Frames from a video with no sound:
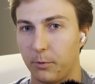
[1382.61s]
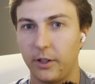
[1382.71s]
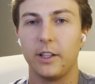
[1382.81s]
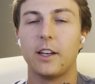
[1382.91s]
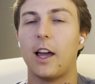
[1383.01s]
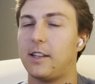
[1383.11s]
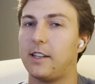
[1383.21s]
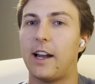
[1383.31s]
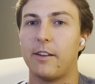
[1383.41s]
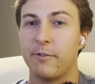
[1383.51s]
really nice
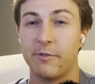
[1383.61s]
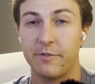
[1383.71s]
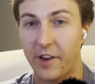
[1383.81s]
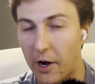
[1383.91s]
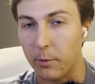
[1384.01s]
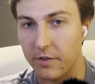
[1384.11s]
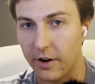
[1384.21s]
and had a very,